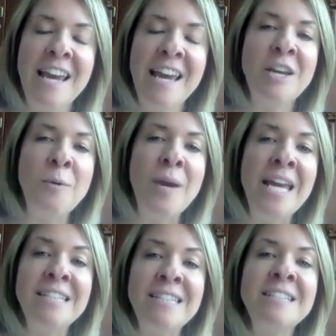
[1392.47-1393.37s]
So
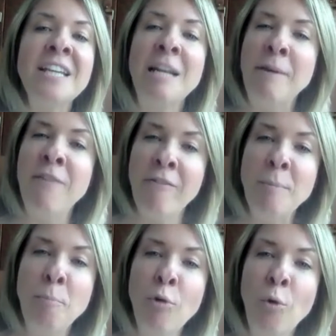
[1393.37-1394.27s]
it's it's going to be very
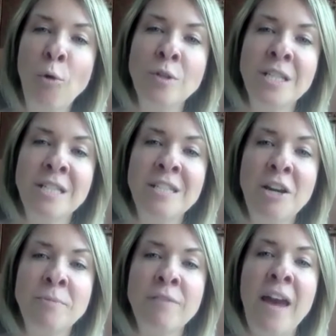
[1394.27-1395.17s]
broad in
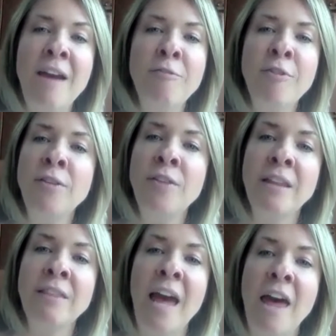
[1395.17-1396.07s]
terms of
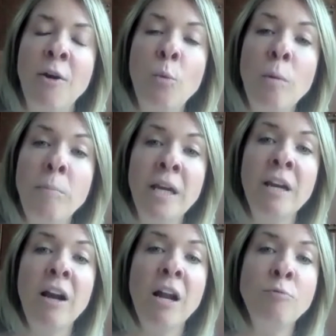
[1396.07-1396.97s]
everything there that women
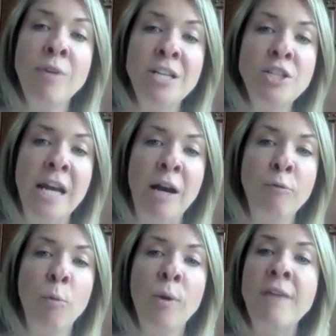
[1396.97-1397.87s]
can kind of reach out
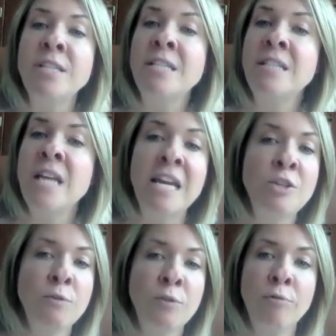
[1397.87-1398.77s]
for whatever
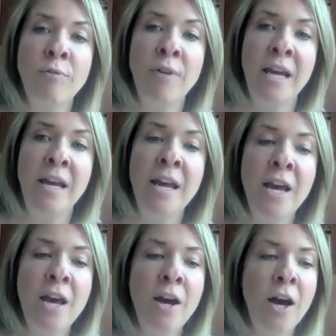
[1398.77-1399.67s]
stage of career
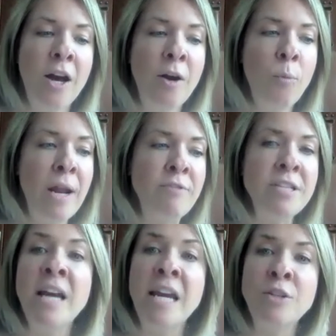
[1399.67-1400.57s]
uh, whatever
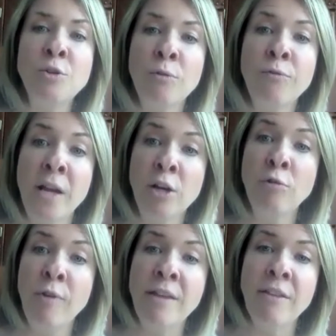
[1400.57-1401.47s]
stage of their
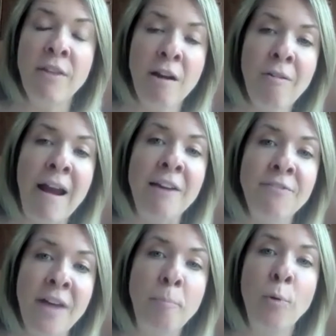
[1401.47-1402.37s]
career that they're at at
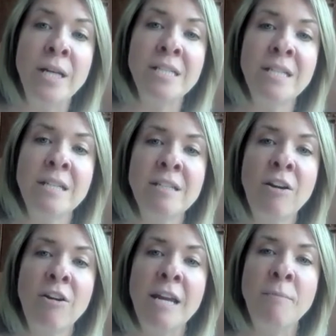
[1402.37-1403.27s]
that point in
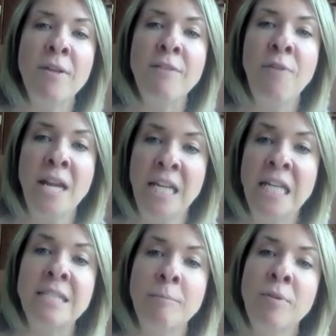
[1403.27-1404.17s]
time. If they
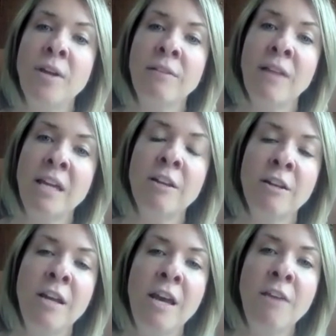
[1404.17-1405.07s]
need something, they
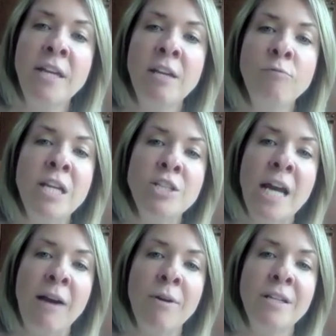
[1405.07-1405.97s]
can they can reach
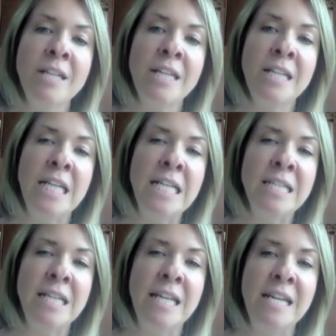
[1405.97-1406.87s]
out and, and
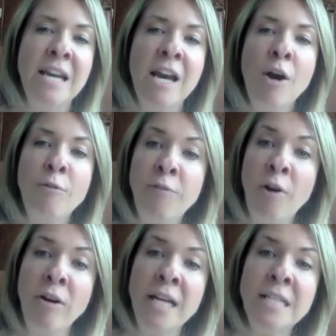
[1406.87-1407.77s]
easily
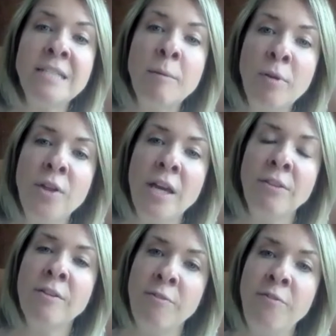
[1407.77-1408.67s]
find something
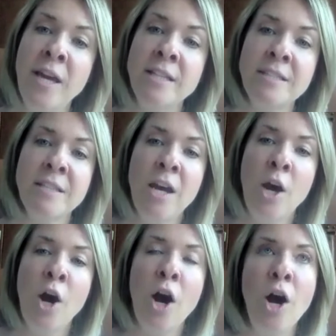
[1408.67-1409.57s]
that fits
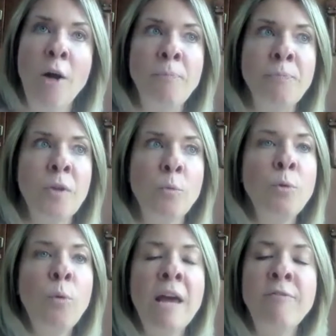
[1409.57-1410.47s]
um,
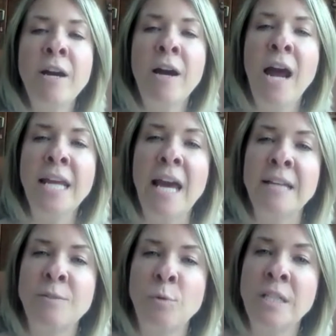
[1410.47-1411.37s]
with whatever, I
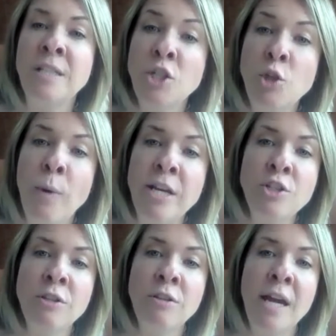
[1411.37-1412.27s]
guess, sort of
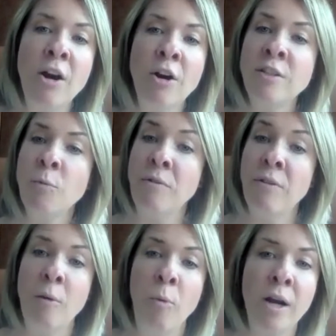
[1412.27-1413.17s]
situation they are. So, whether
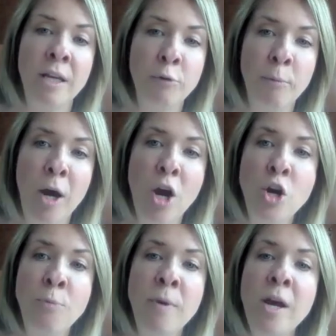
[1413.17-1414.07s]
they're working from
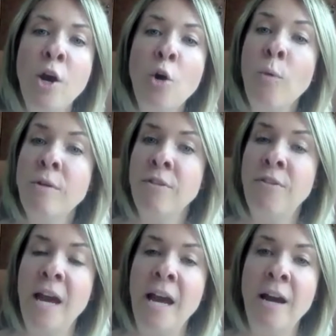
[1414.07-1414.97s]
home, whether
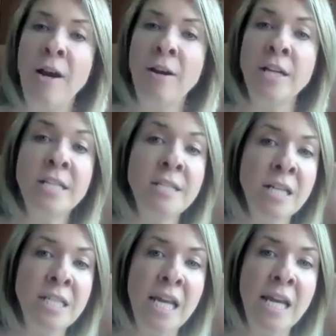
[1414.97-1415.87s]
they're uh,
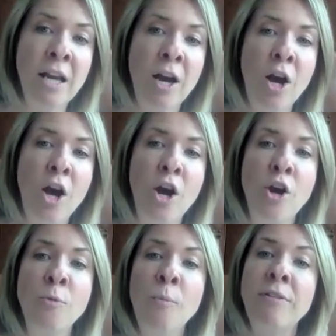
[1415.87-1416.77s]
studying at
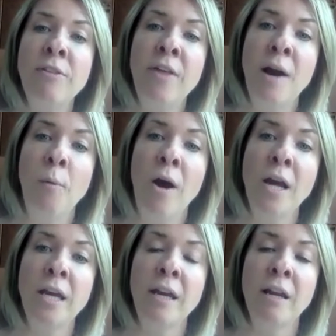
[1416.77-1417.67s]
home, whether they're
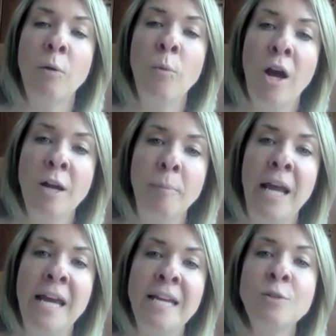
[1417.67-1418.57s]
working in a
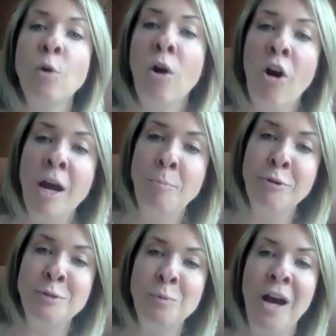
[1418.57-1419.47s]
workplace or
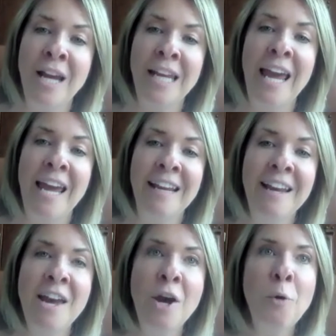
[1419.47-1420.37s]
hybrid working,
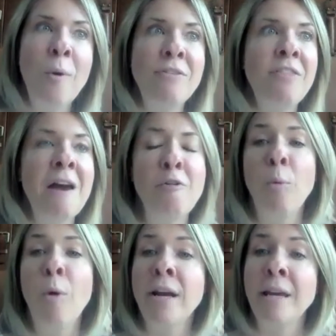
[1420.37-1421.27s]
whether they're a
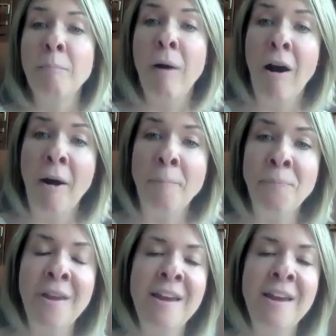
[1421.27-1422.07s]
working mum.